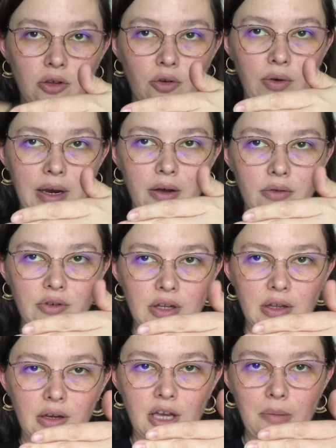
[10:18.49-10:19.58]
the ground and
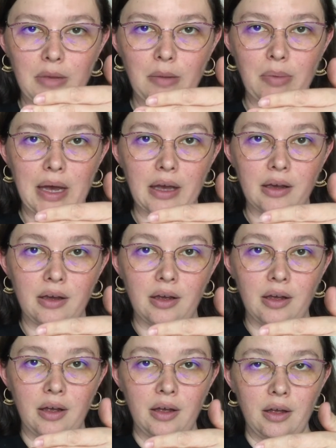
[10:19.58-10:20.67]
then coming back
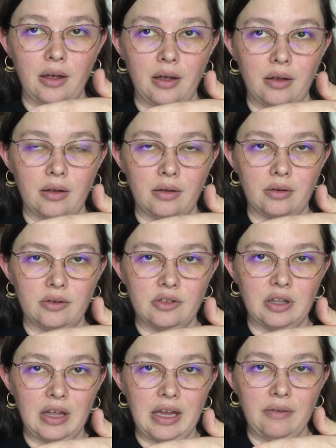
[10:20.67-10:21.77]
to
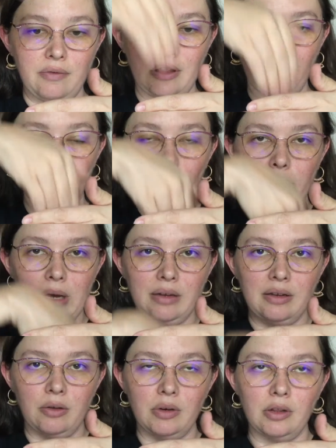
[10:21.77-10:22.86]
life and then going back
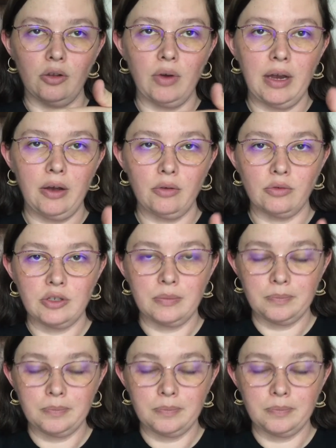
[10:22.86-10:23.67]
down in the ground.